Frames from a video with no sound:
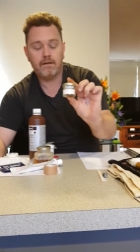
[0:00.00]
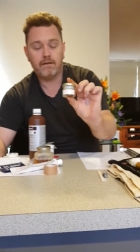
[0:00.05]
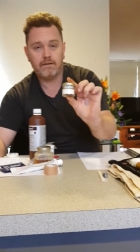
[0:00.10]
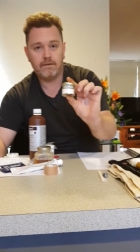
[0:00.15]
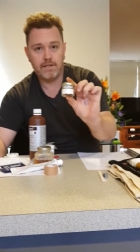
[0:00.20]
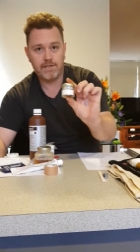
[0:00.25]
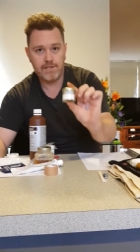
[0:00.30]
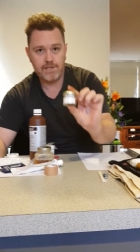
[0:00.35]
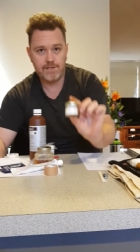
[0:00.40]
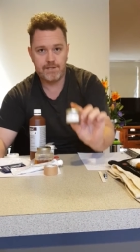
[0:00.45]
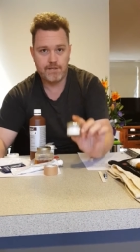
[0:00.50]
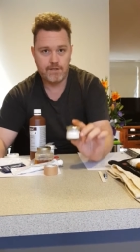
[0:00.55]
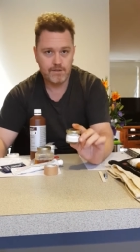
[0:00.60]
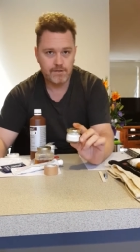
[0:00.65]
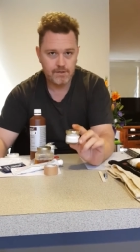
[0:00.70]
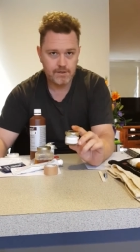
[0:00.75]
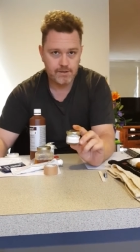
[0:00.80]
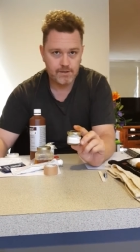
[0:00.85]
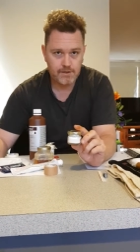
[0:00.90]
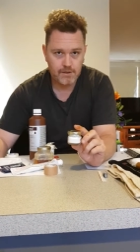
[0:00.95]
This is
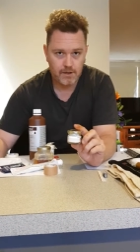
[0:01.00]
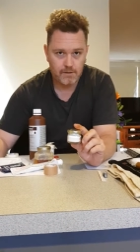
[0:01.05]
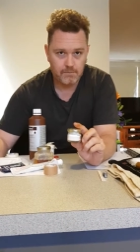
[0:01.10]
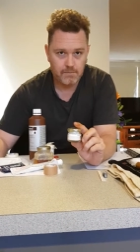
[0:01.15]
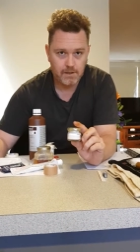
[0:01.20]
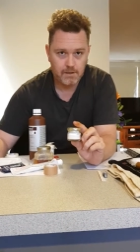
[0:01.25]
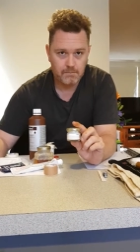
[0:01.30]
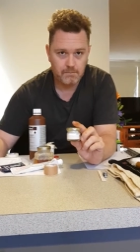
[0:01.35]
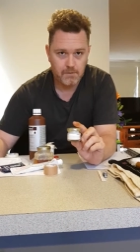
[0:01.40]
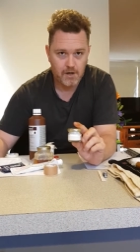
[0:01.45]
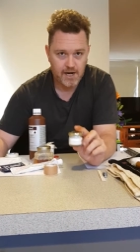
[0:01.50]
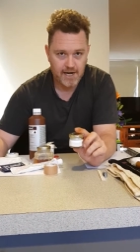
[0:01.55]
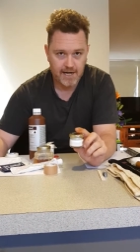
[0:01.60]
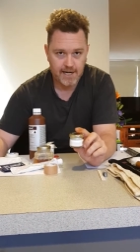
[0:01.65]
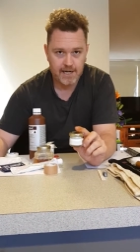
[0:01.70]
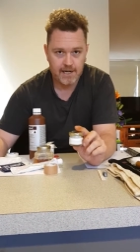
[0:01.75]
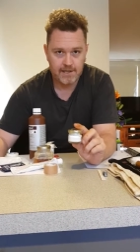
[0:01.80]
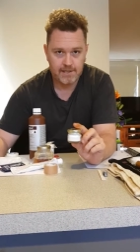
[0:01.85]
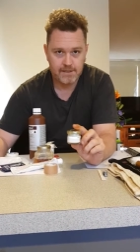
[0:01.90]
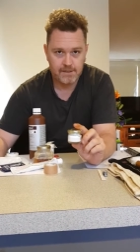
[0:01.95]
used to stop minor
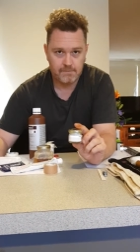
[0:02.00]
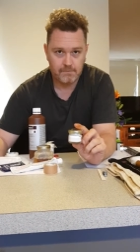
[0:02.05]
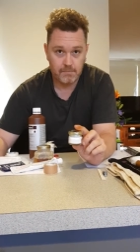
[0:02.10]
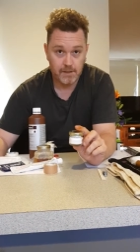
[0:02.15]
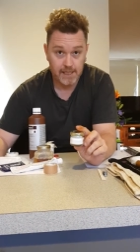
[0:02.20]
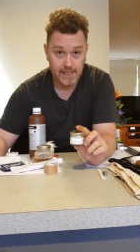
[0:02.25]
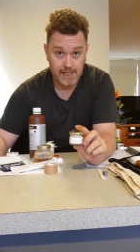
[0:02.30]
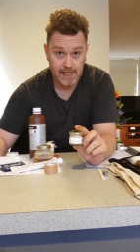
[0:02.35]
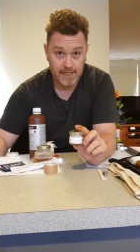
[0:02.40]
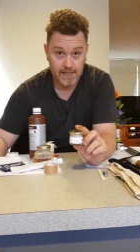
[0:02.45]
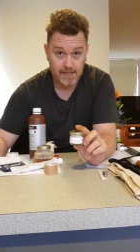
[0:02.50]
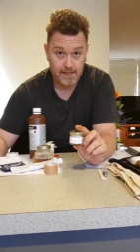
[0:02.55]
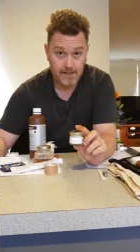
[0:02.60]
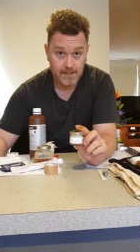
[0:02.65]
cuts and bleeding.